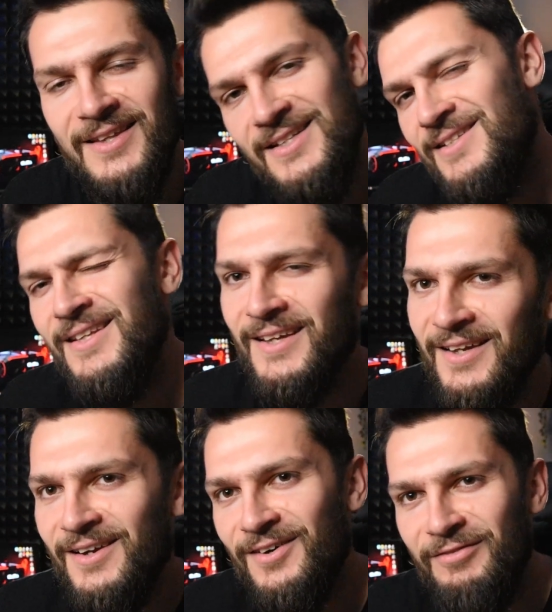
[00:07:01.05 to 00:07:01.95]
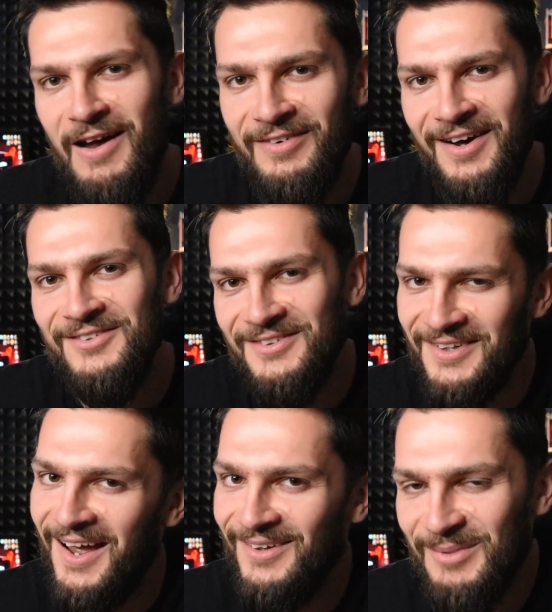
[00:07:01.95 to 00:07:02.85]
this thing here 500.
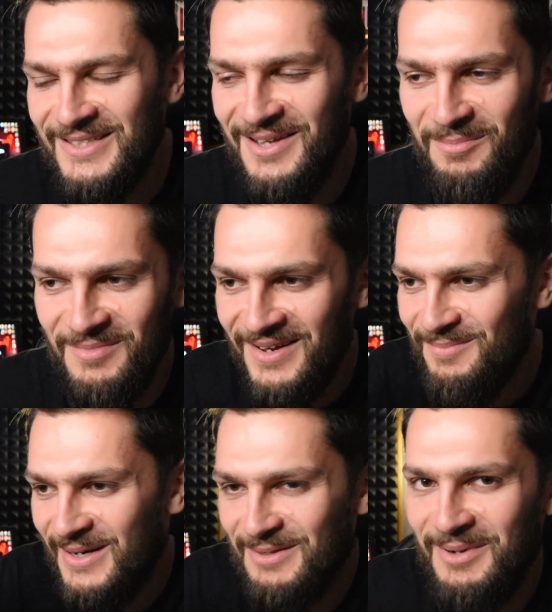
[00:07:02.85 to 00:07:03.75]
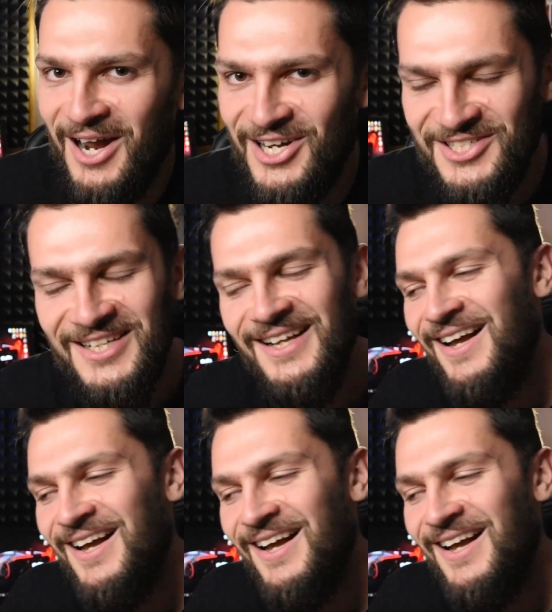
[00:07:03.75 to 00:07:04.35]
Yeah, make some make some cash.